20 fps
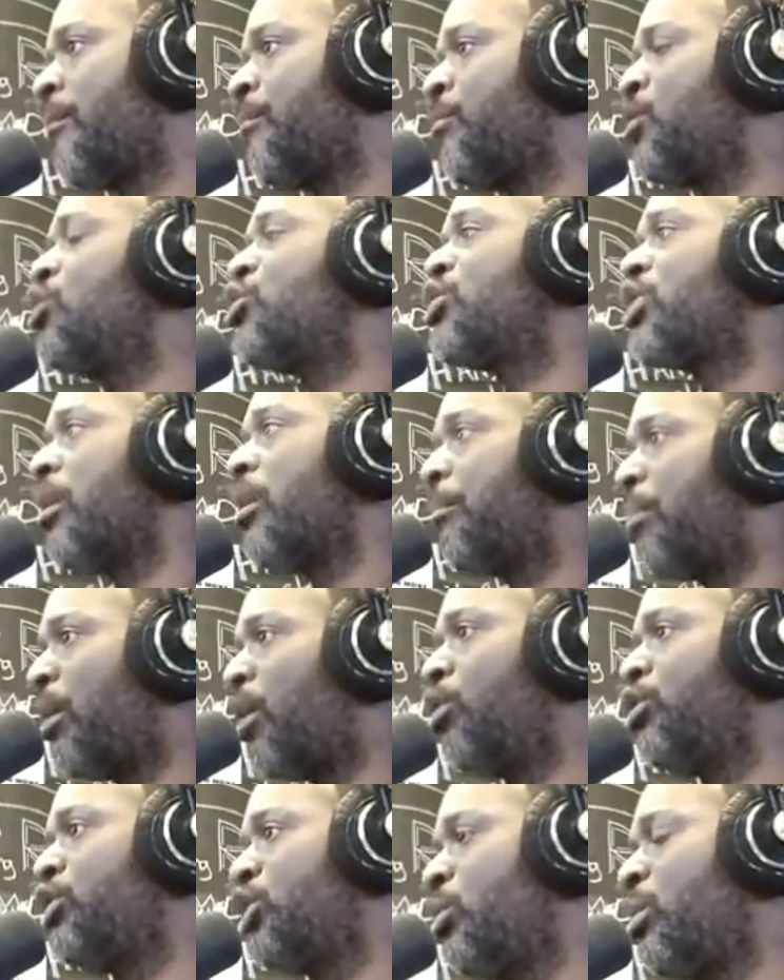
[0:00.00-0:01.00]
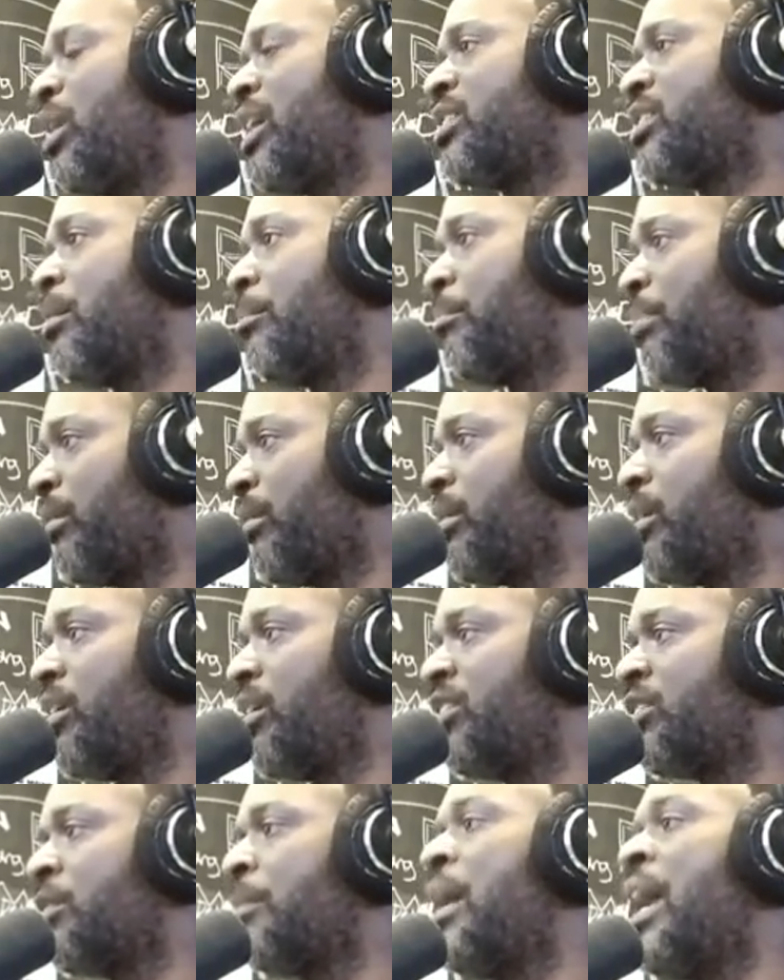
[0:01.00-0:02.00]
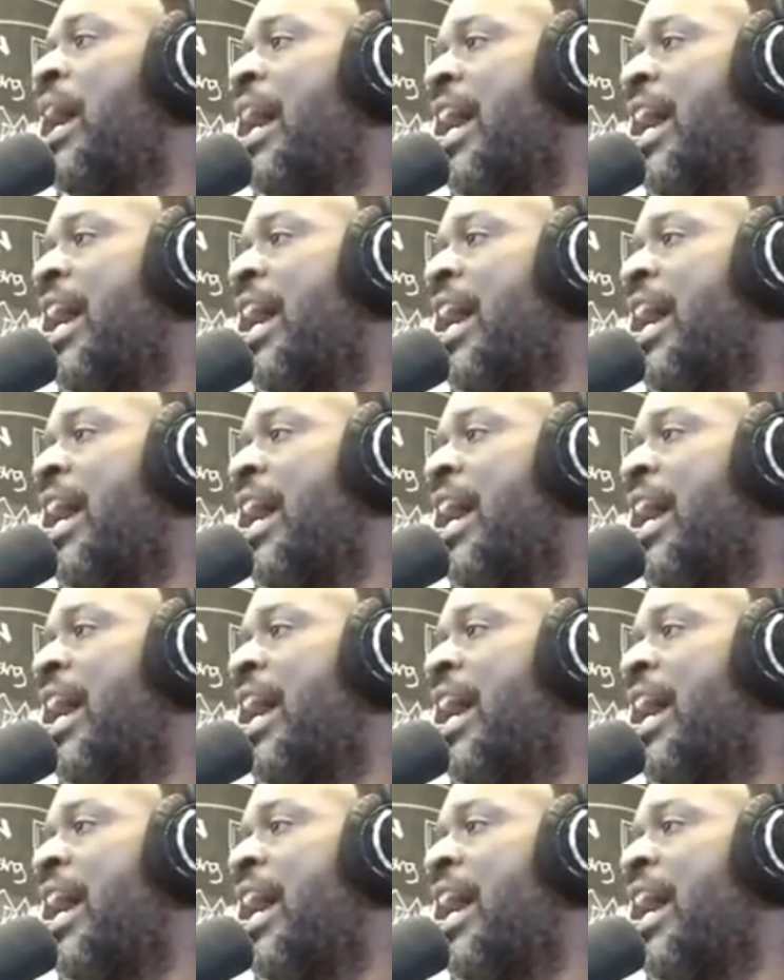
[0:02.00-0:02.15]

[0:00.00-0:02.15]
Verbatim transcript: you should oppose U.S. imperialism.